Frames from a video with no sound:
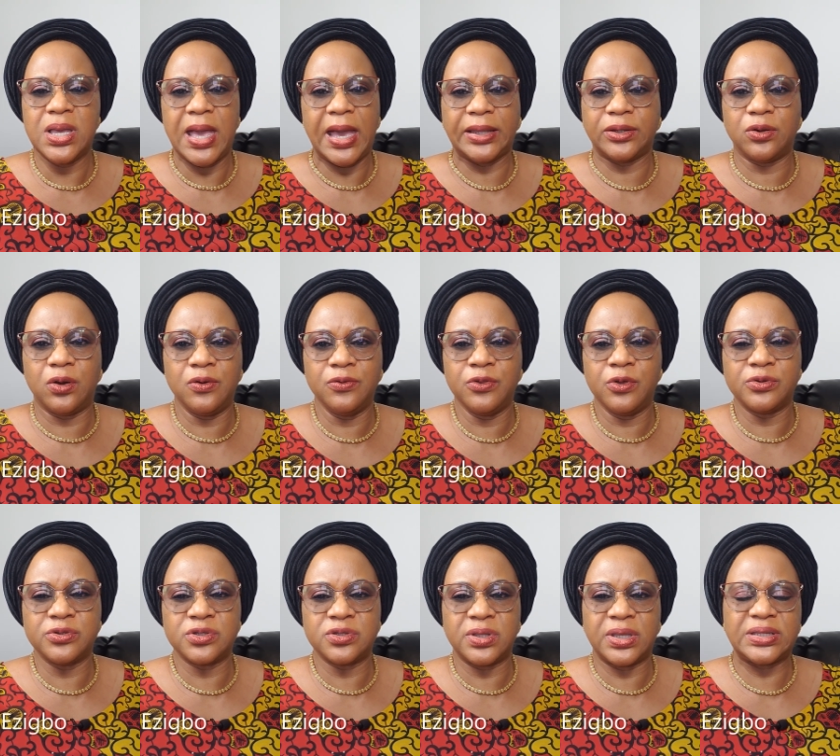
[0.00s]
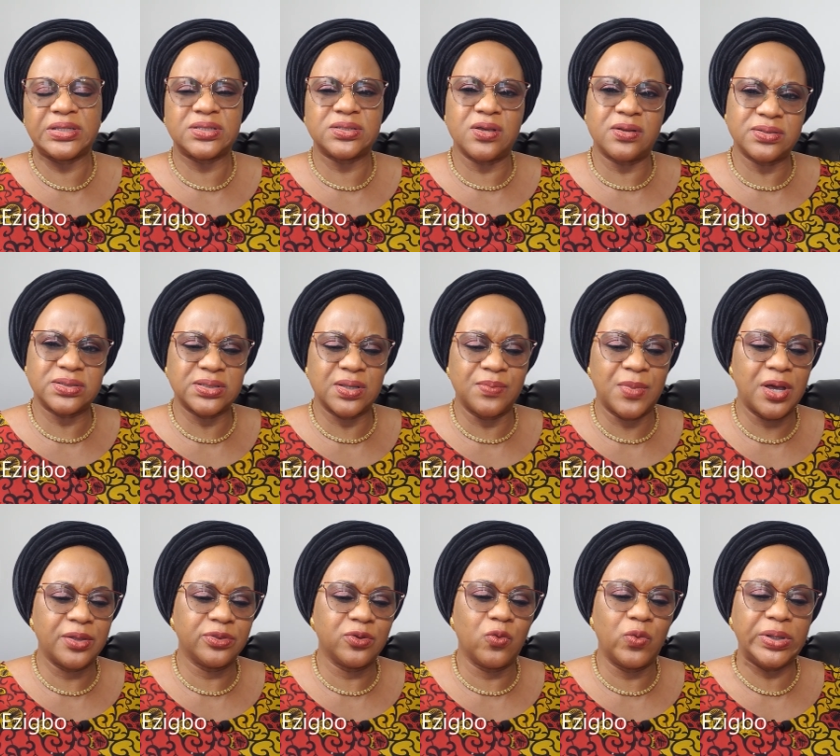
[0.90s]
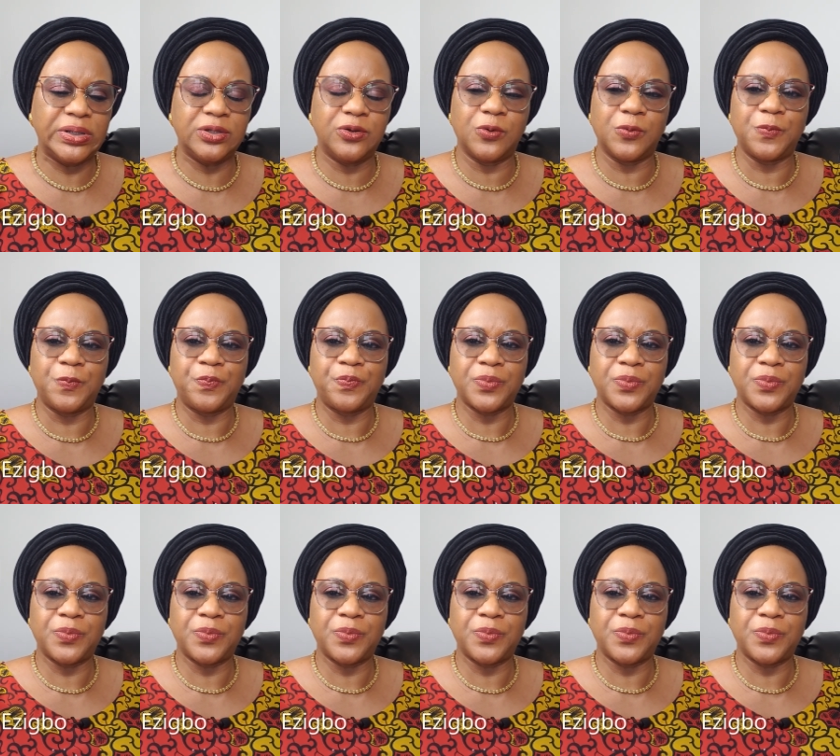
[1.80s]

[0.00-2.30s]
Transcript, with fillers: and all those things. Toss them out the window.